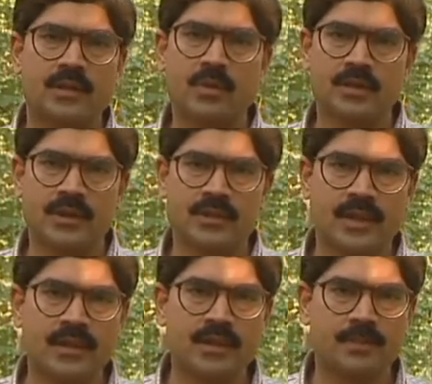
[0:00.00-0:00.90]
more than
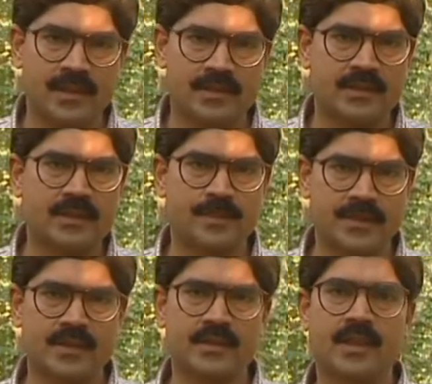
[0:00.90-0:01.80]
300 plus
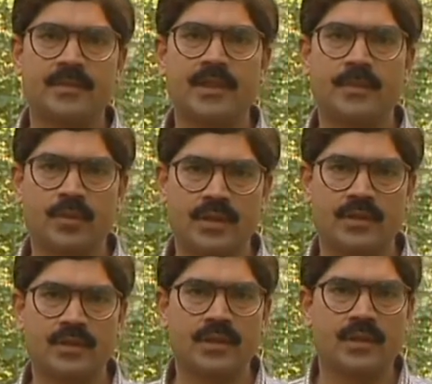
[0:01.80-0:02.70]
species are being
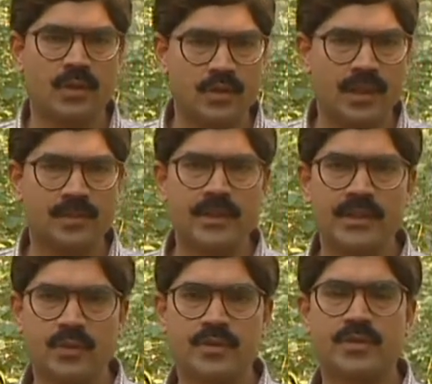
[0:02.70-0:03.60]
reported which are
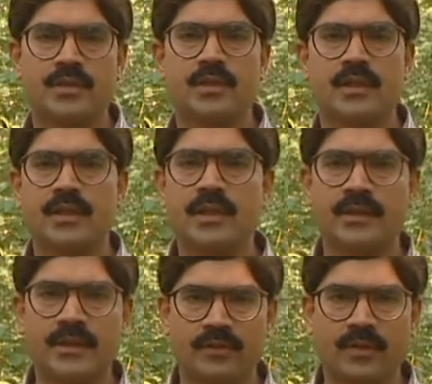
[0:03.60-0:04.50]
being used in
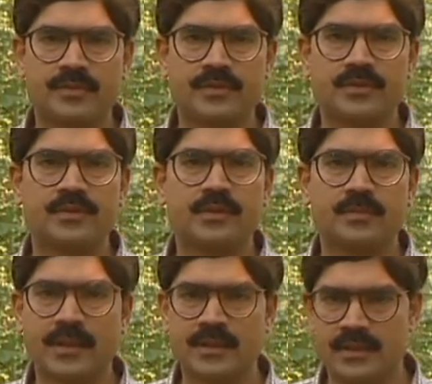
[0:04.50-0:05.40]
either forms
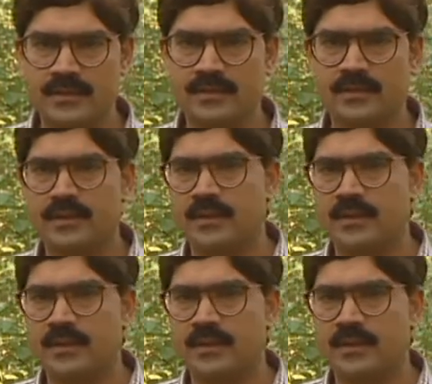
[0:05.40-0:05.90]
by these